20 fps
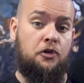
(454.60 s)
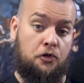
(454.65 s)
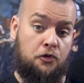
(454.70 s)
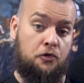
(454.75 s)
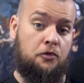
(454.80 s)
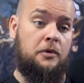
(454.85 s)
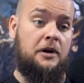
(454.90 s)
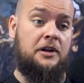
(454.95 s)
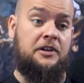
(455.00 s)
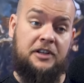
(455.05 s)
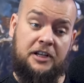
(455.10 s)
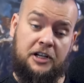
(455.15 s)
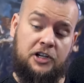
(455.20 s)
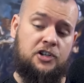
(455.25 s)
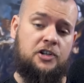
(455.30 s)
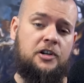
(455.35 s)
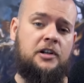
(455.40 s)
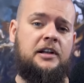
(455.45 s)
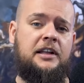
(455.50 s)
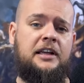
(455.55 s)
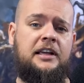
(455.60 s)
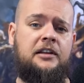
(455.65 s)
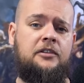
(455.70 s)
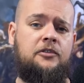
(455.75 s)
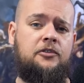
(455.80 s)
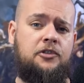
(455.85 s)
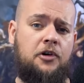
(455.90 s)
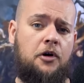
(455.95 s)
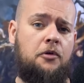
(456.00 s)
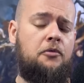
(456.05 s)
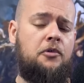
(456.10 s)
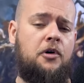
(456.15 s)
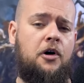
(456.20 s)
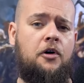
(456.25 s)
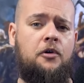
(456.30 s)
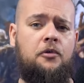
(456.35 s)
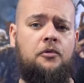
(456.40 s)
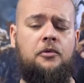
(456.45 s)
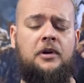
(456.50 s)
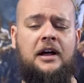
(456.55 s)
Who, additionally, don't
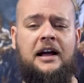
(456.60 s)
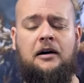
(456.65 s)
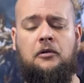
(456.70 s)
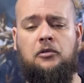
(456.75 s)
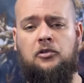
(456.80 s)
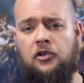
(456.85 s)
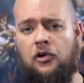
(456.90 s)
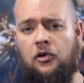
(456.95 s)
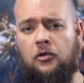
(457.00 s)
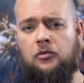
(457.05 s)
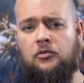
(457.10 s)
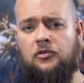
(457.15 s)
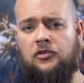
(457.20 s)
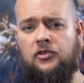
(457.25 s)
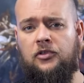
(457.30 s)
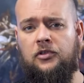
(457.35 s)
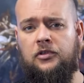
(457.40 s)
own households.